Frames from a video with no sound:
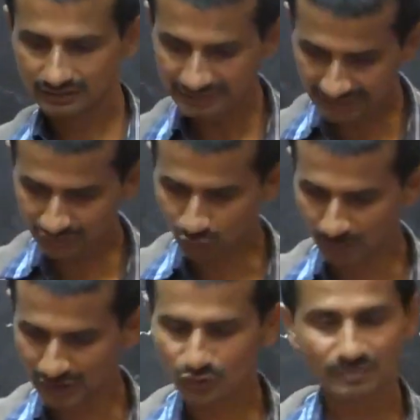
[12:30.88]
Yan
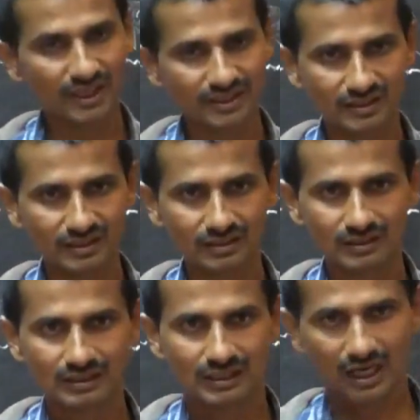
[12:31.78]
Gopal Swami Iyengar,
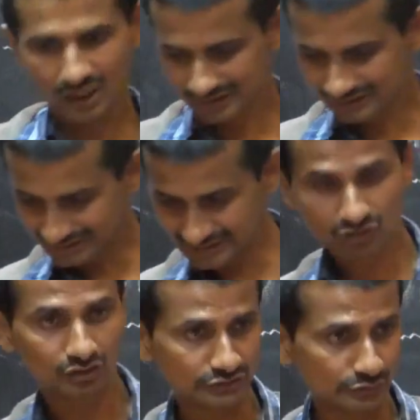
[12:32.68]
or that is the
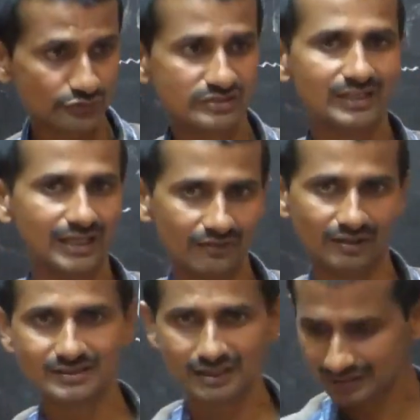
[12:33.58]
constitutional
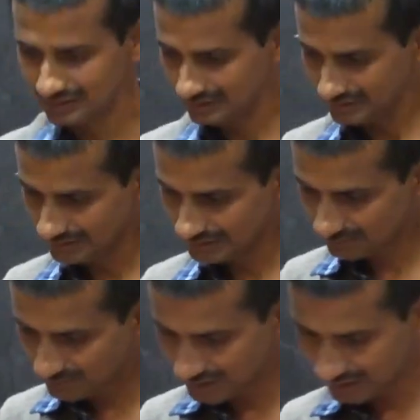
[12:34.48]
advisor, yes,
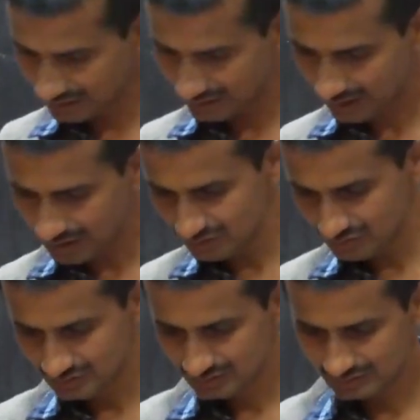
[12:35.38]
B.N.
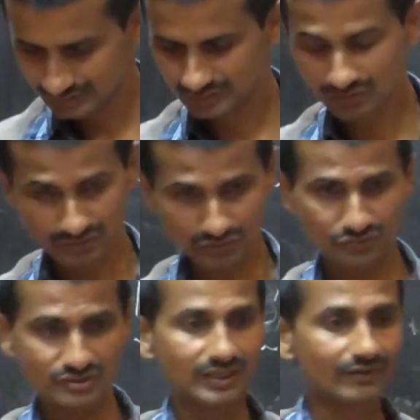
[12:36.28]
Rao,
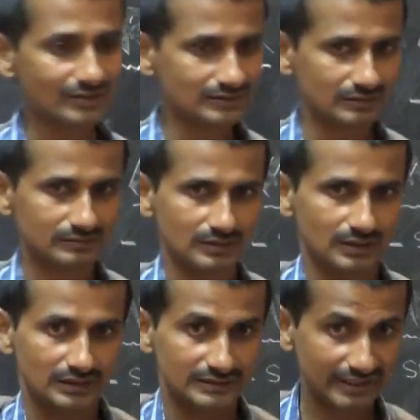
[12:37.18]
constitutional advisor.
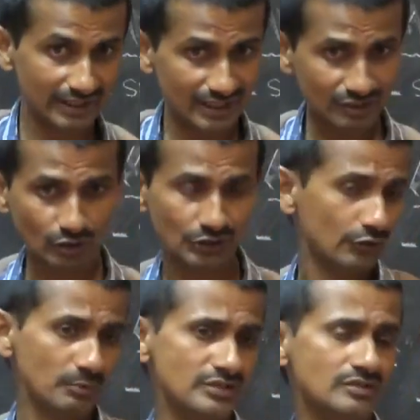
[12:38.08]
Their
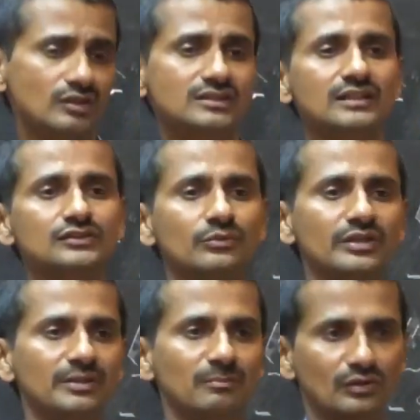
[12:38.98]
contribution was also
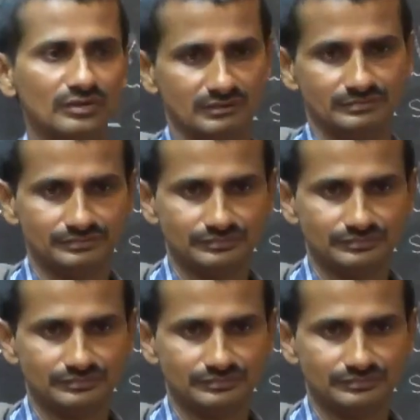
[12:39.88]
very important